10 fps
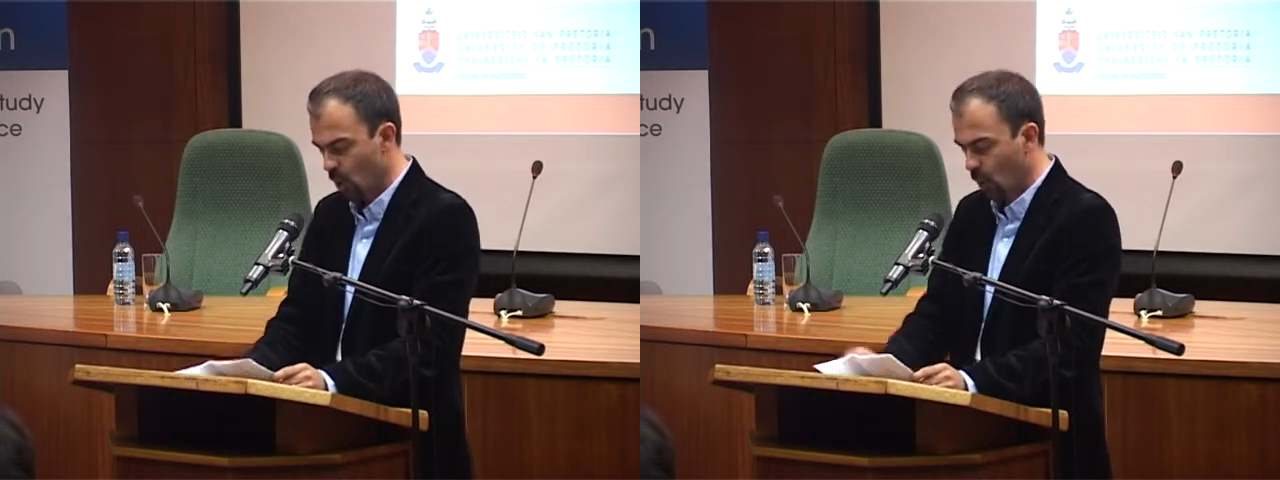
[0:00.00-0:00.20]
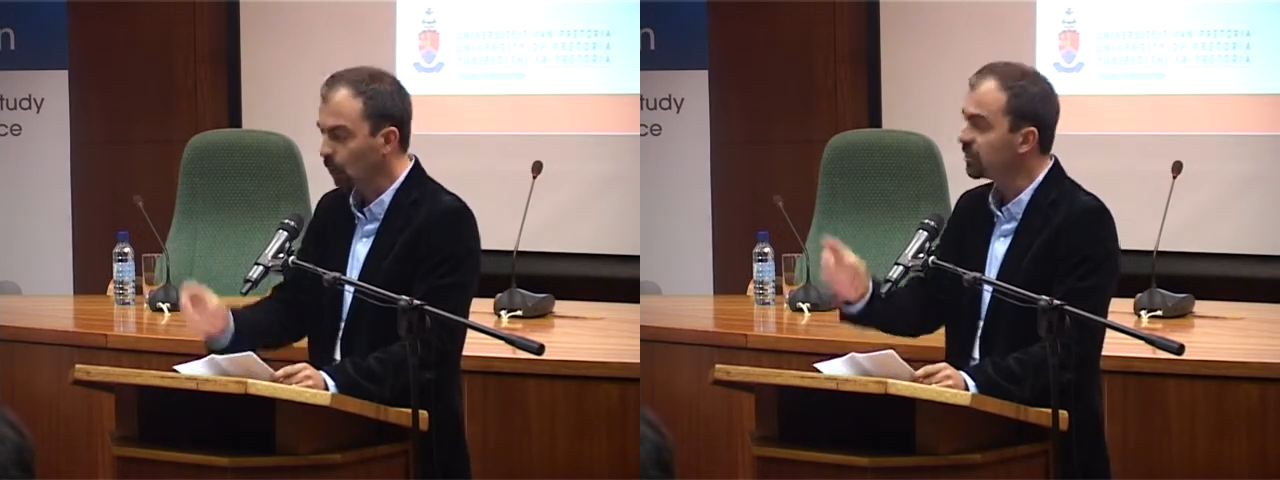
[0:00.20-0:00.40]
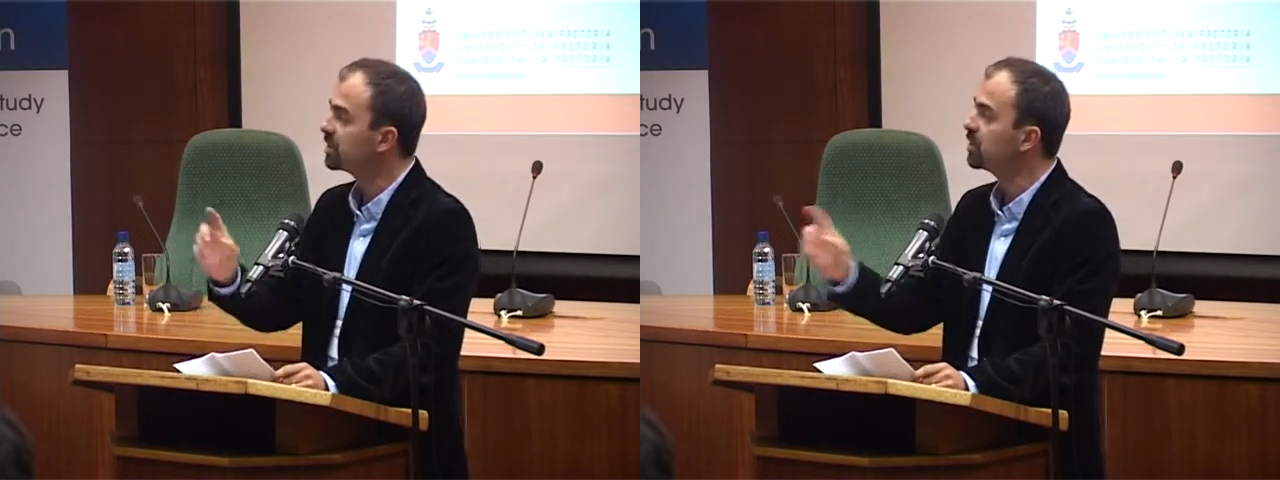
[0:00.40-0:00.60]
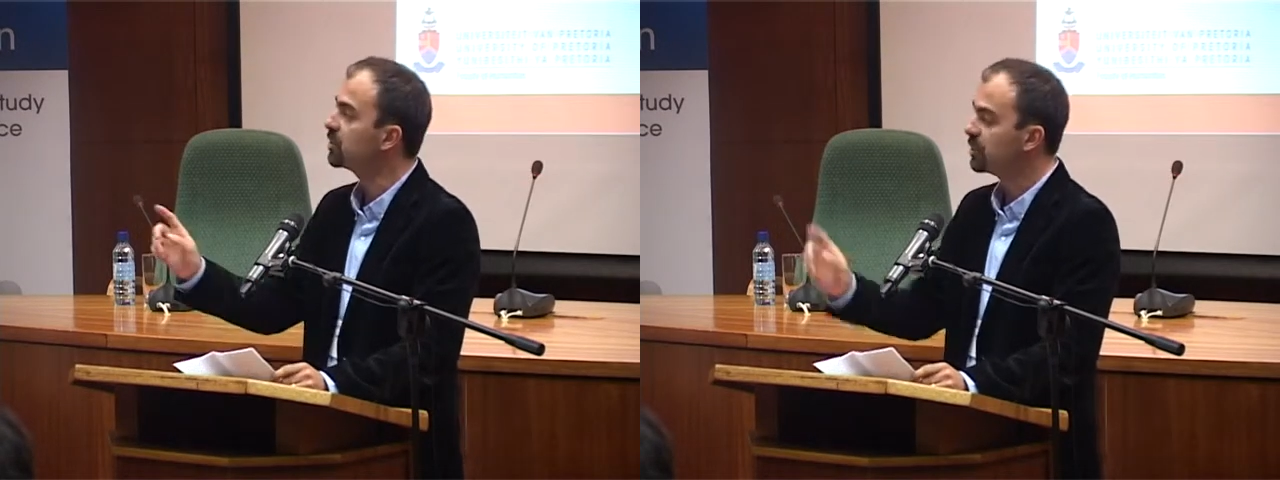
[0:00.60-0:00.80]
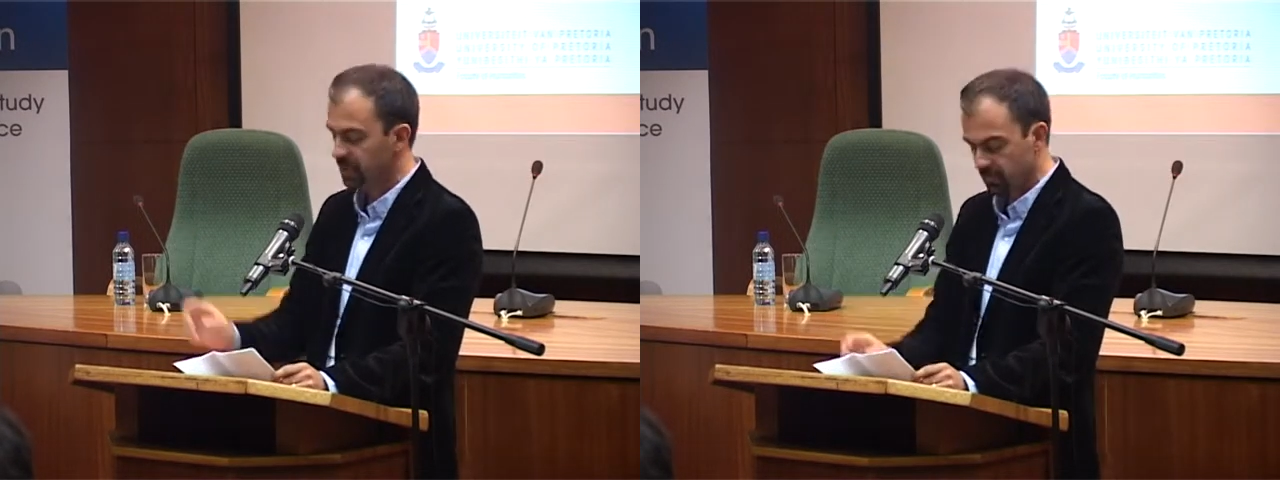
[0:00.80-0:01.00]
All these
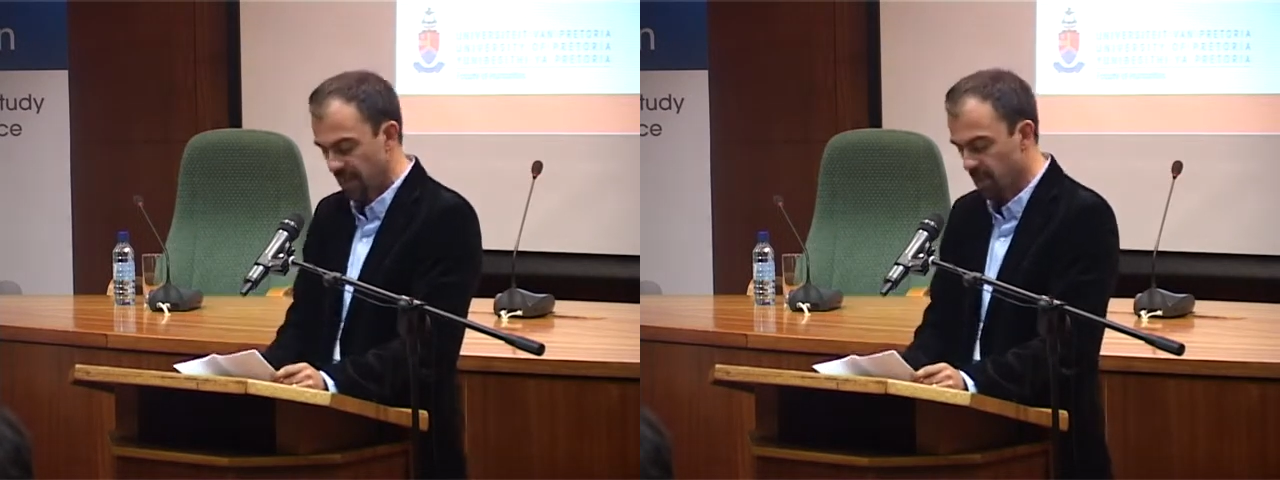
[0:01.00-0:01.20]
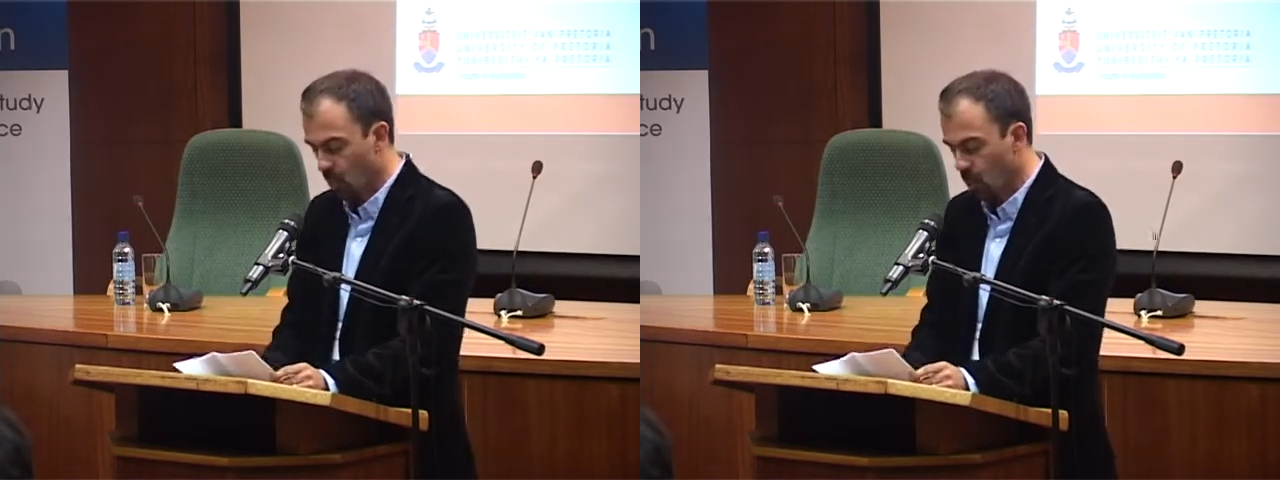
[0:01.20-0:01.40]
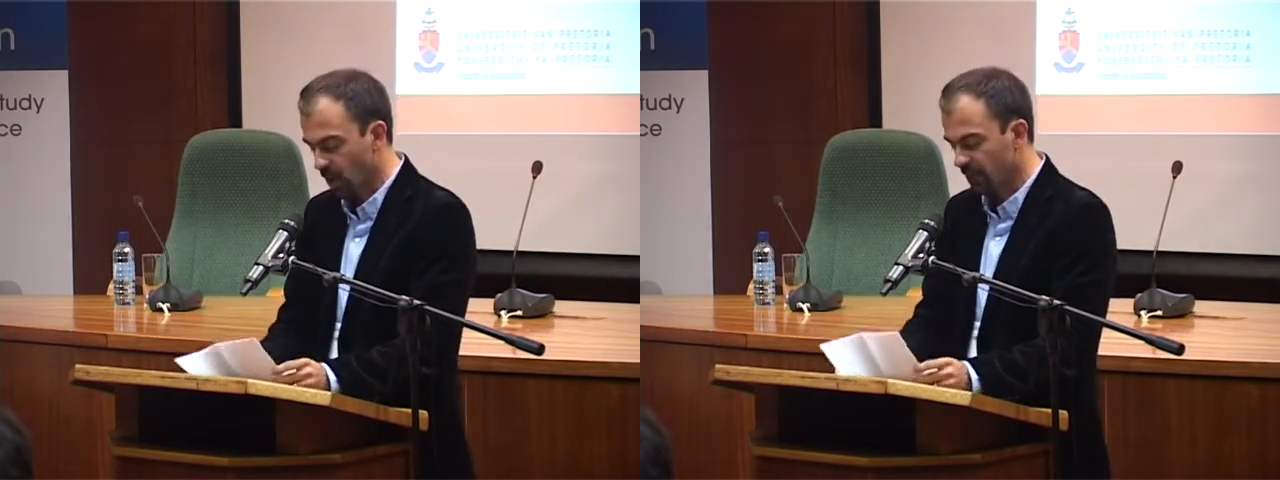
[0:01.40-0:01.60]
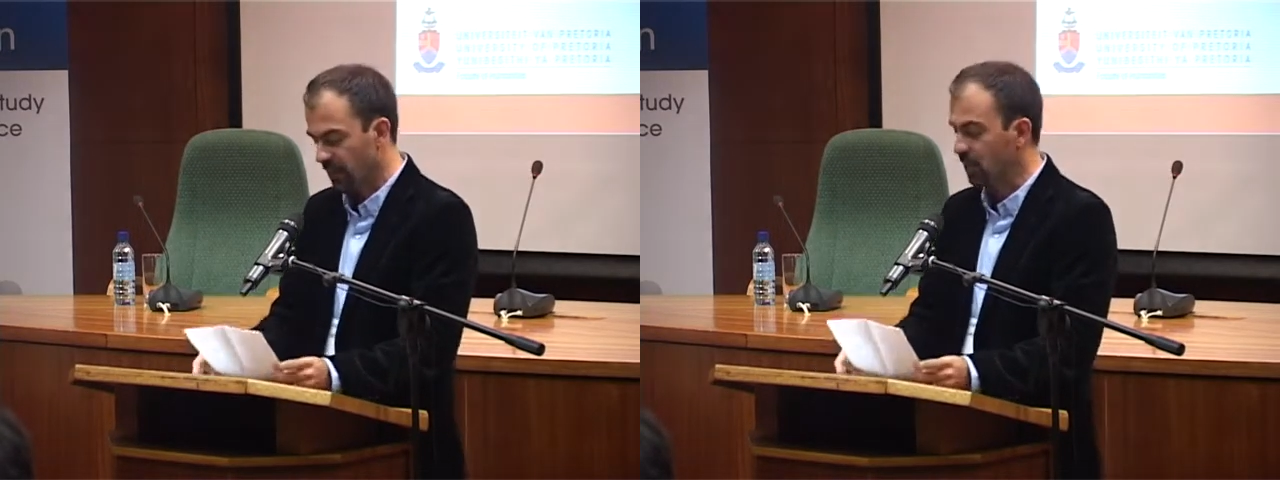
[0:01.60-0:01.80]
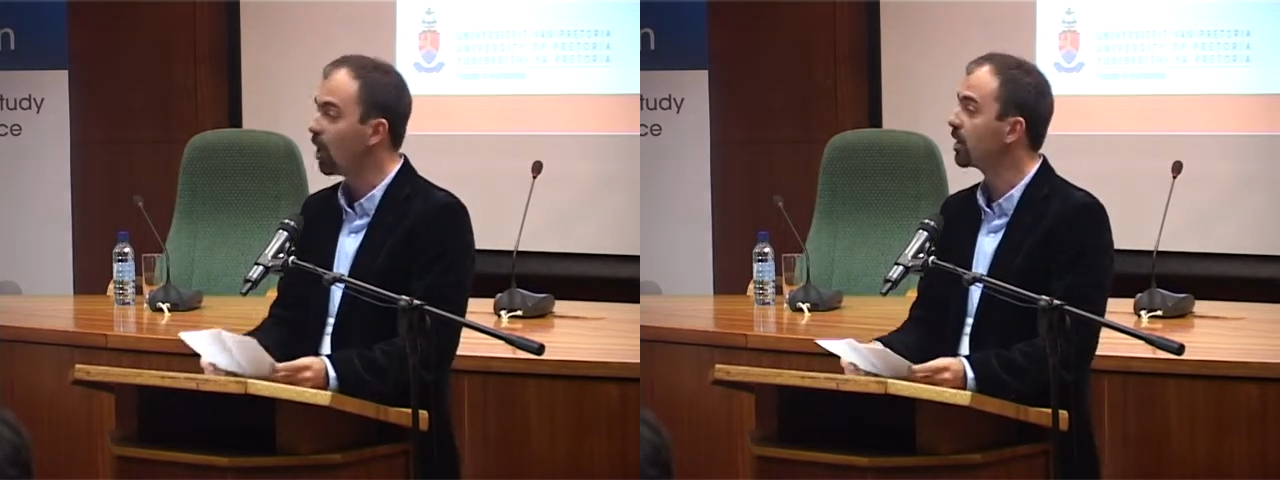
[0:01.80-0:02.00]
issues and many more have
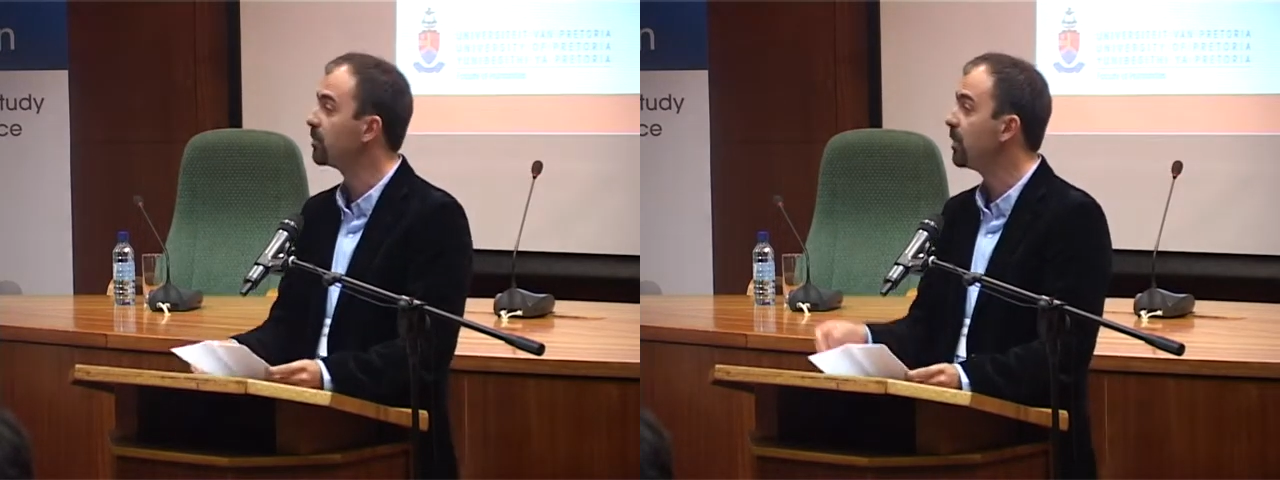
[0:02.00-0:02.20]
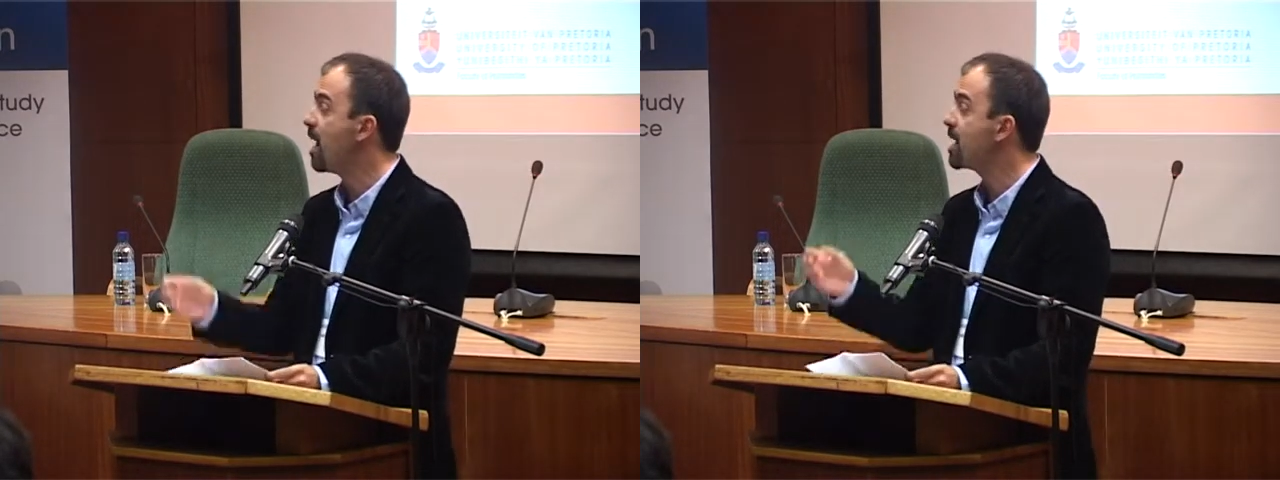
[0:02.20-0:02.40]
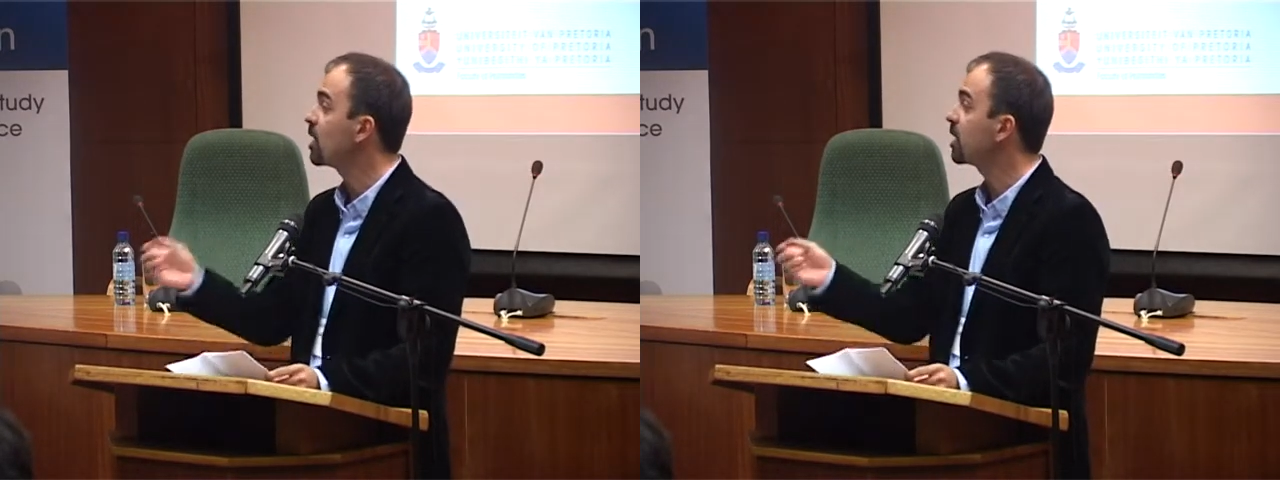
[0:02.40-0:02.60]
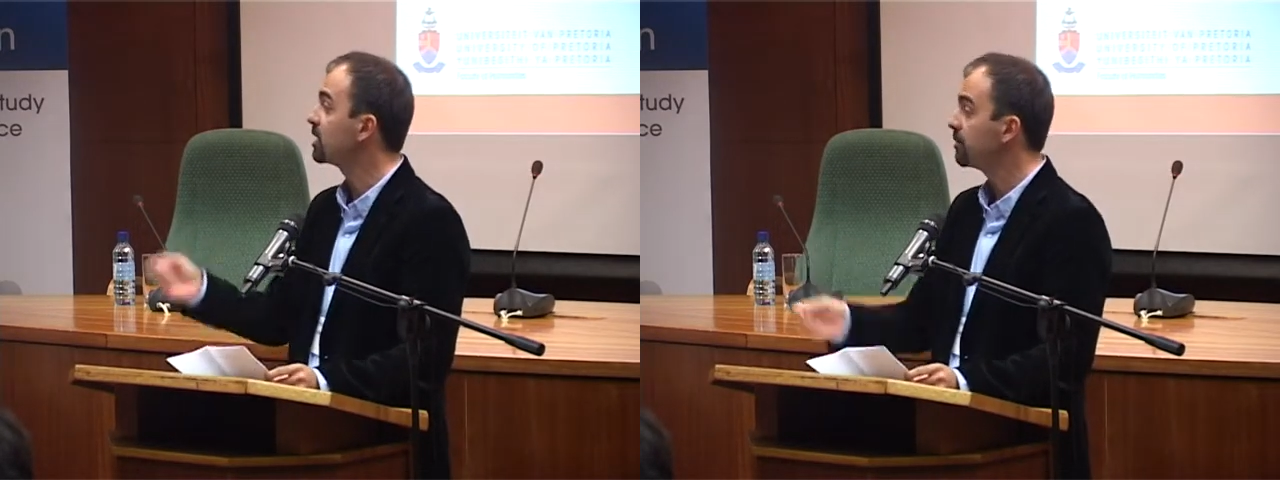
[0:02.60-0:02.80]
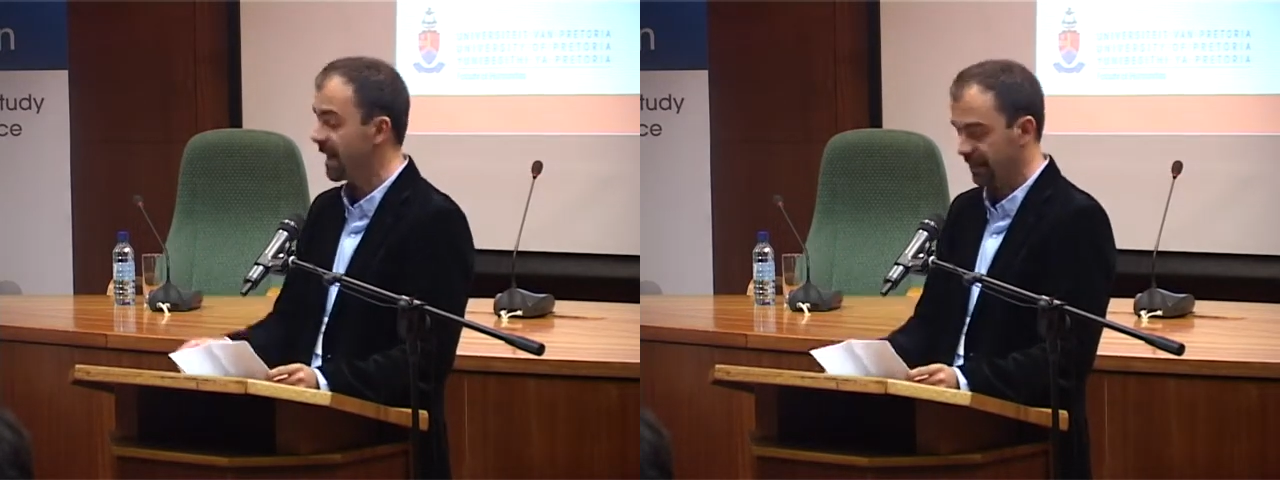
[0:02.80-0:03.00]
been occupying our
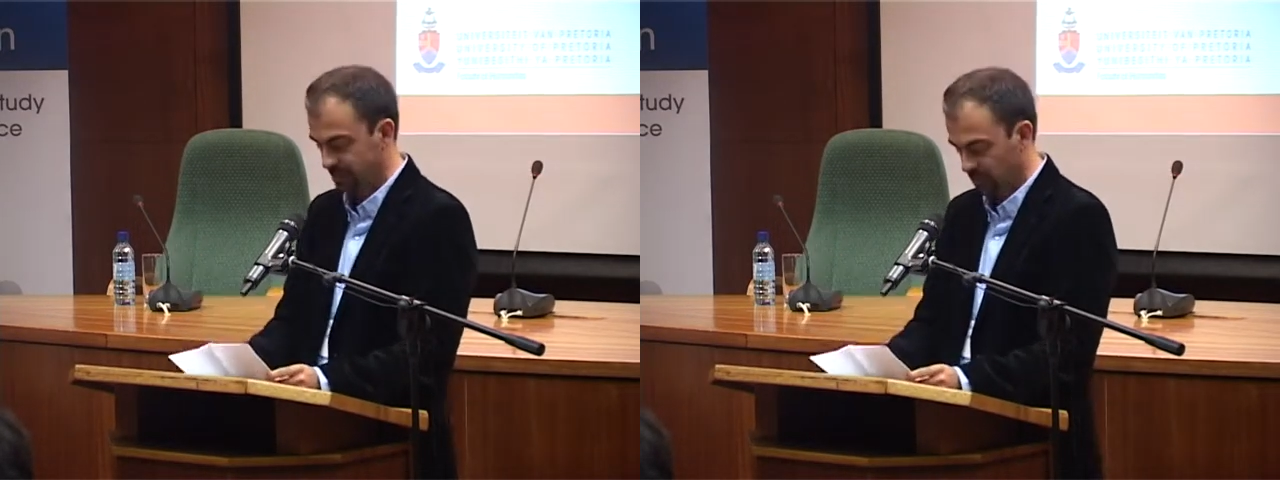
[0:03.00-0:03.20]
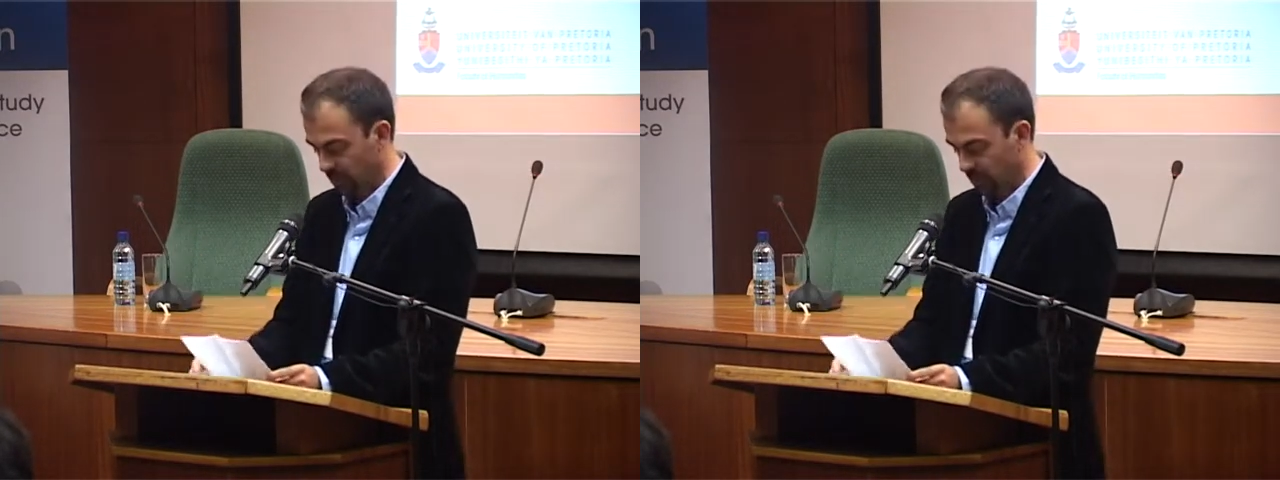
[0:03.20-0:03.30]
debates